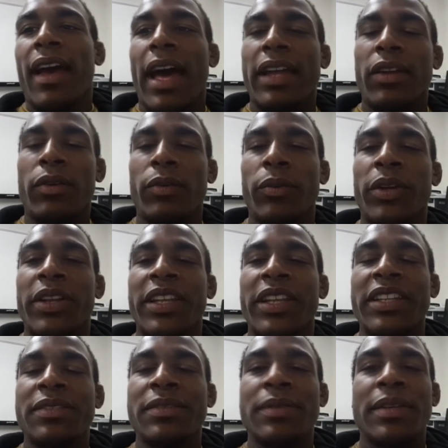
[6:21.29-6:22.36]
I don't
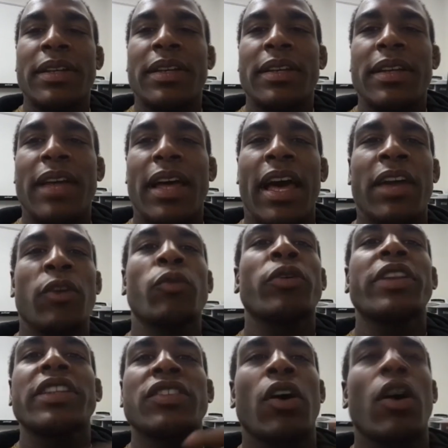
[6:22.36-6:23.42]

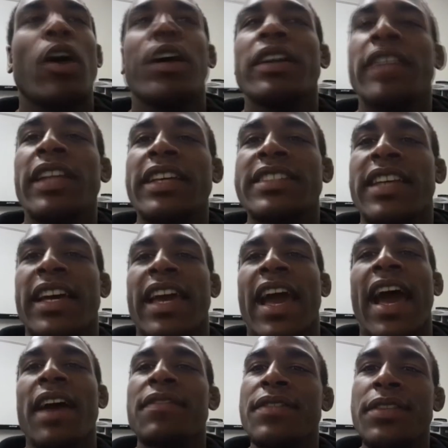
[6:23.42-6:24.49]
really talk unless I
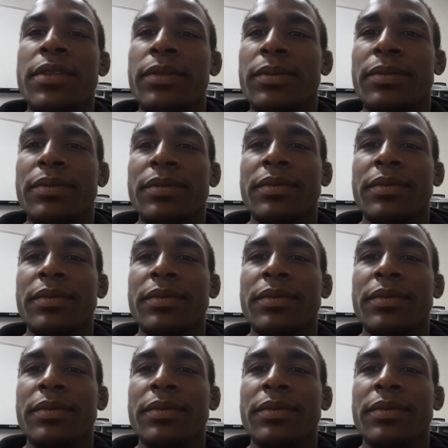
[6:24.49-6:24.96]
have to.